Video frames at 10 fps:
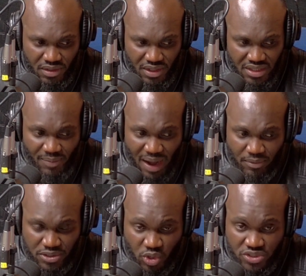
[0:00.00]
The
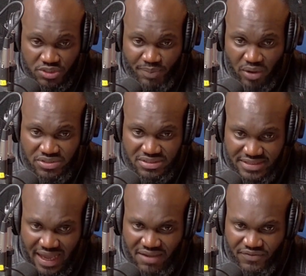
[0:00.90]
Bible talks about
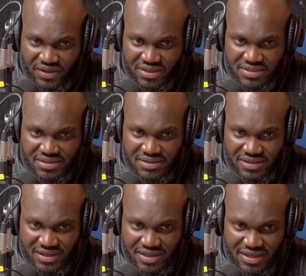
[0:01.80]
David.
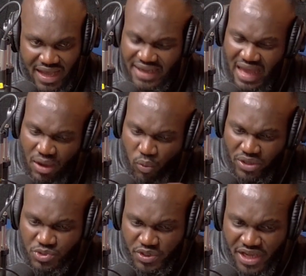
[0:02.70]
And I
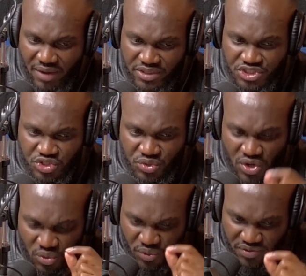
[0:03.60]
want to encourage you
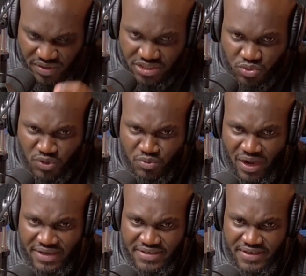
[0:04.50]
with this one
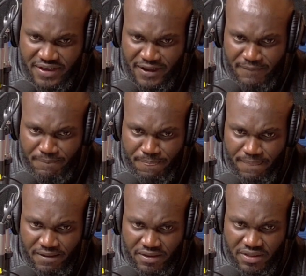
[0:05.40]
right here
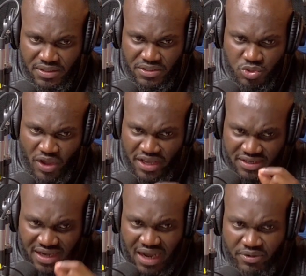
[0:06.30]
to
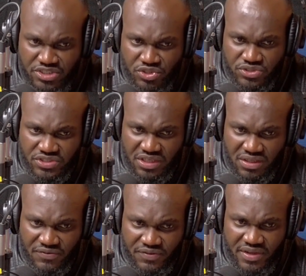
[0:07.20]
encourage
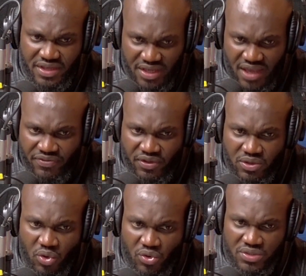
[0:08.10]
yourself in the
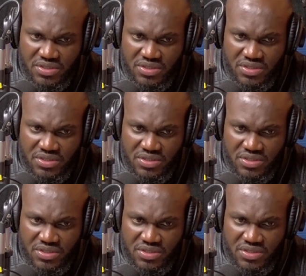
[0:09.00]
Lord.